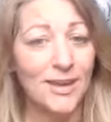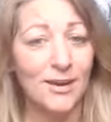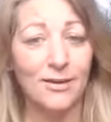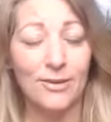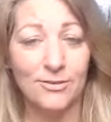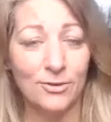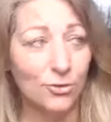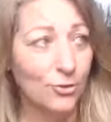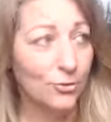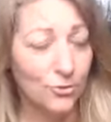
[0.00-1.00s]
I've had such a
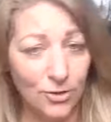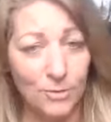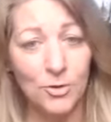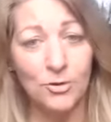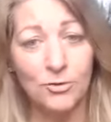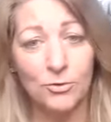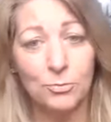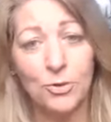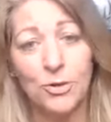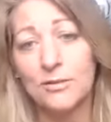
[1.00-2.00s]
good summer,
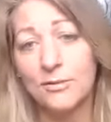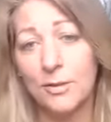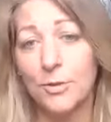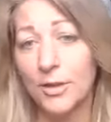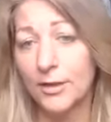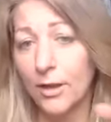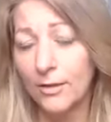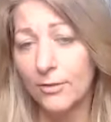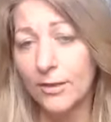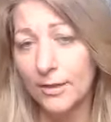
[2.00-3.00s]
spring, summer. Like
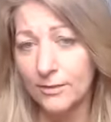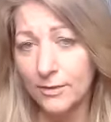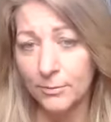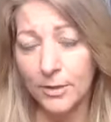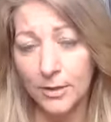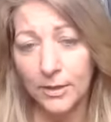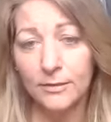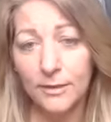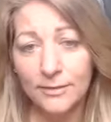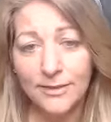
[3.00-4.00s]
everything has kind of been
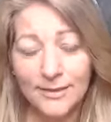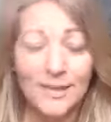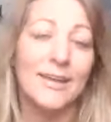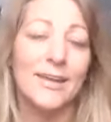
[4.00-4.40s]
da da da.